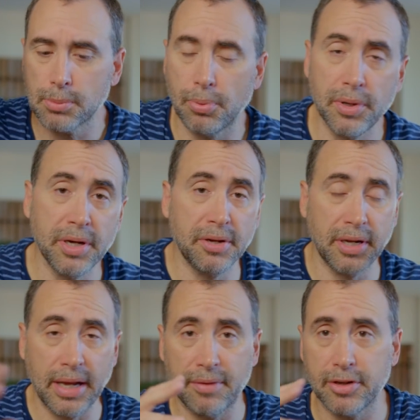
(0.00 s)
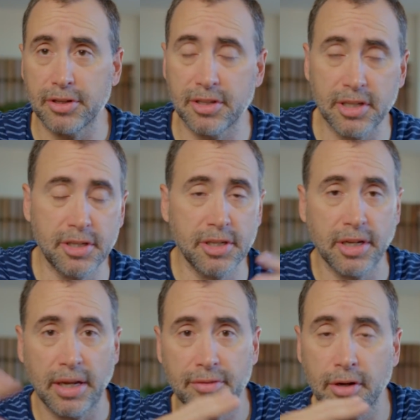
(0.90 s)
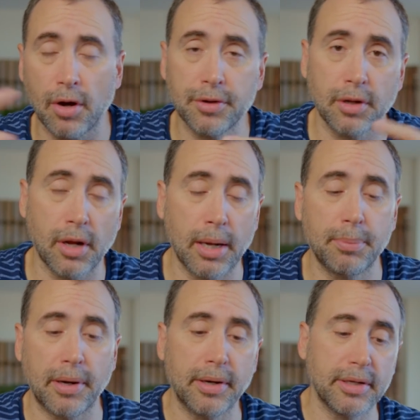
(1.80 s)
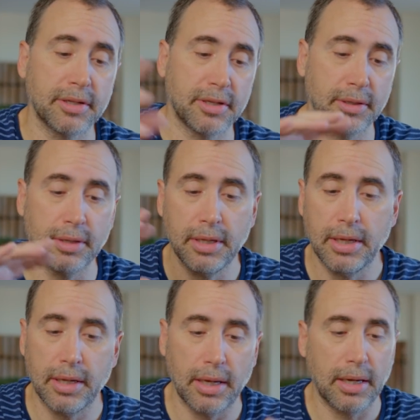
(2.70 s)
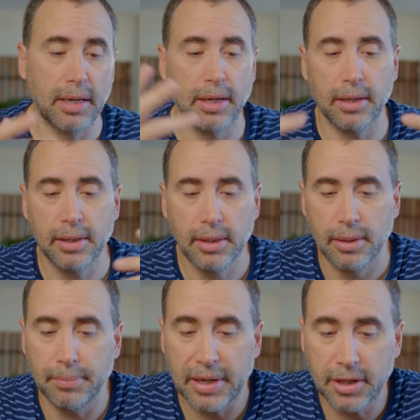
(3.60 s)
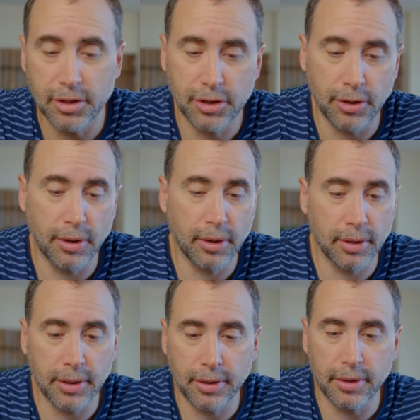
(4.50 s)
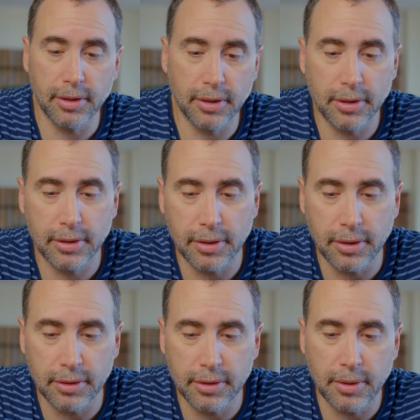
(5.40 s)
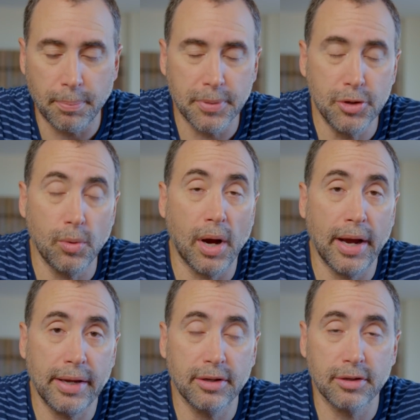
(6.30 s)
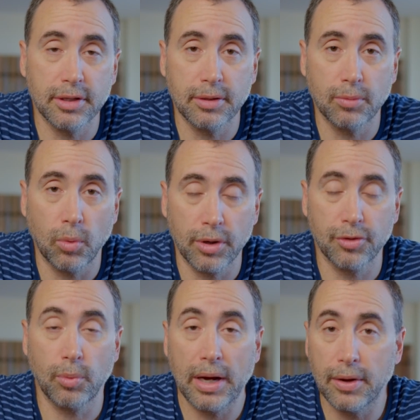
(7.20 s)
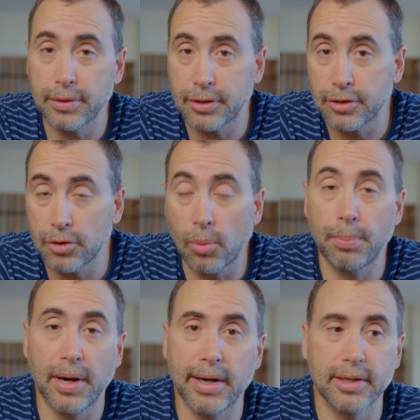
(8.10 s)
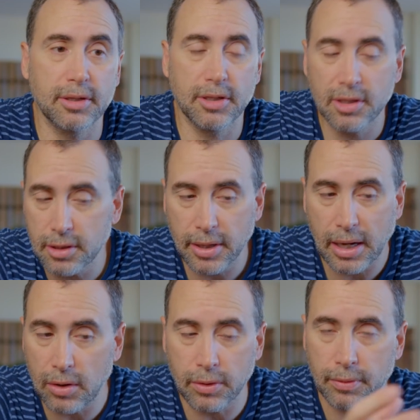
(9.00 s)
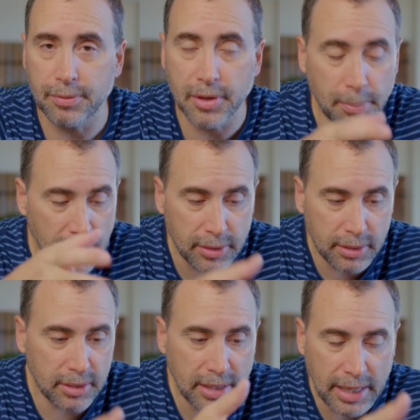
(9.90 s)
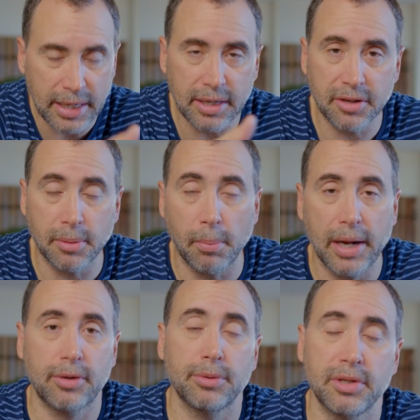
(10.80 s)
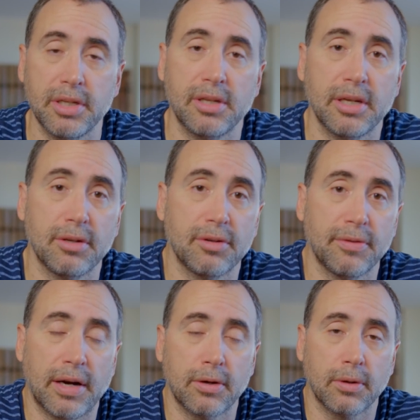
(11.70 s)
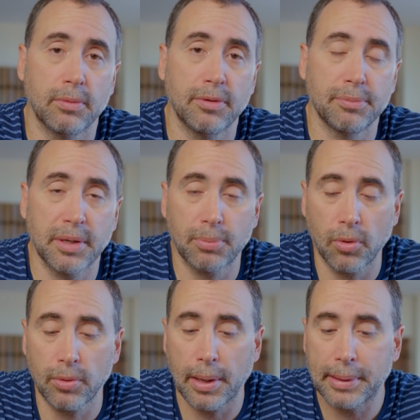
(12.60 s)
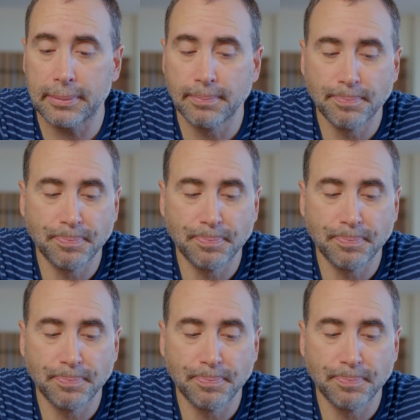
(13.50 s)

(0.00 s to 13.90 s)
putting together, stitching together all the libraries and uh, making sure the, the, UI uh, works well and there's no bugs. It's not algorithm, not about getting into the micro details of algorithmic programming.